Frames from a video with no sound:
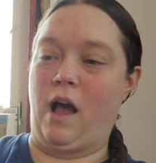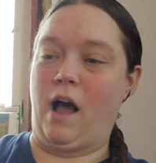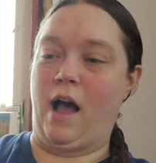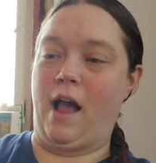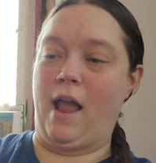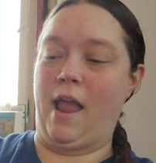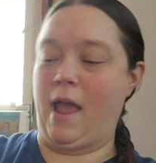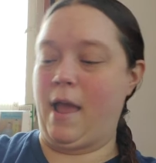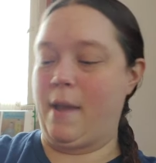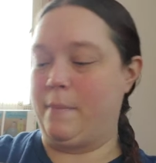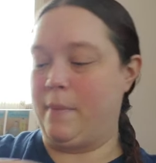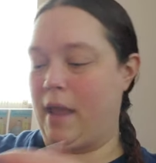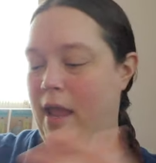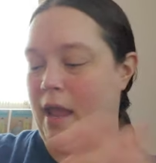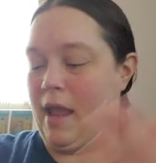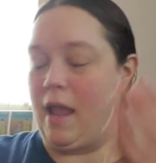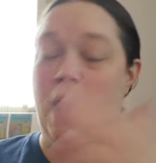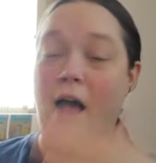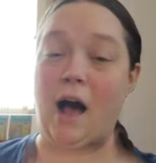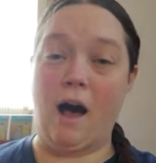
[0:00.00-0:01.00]
I am
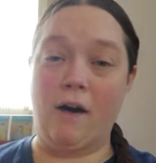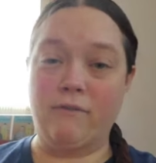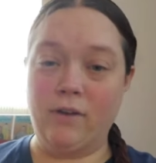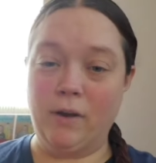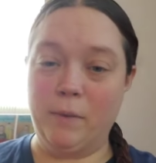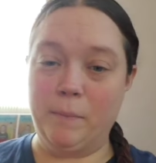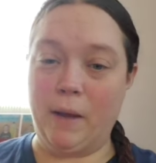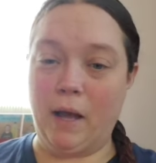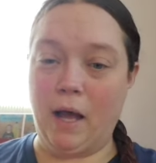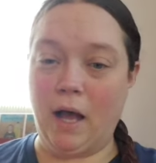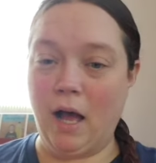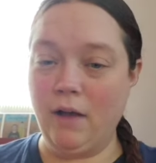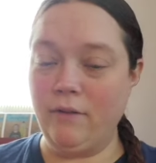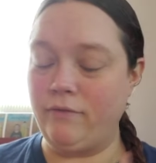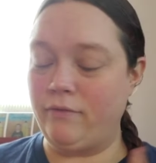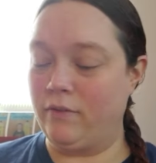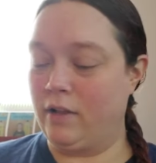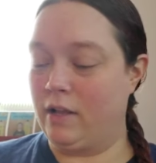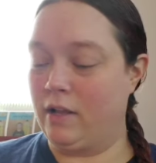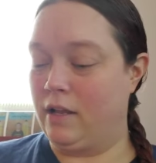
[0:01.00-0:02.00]
a
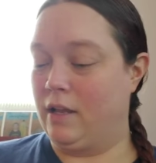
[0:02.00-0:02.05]
Hufflepuff.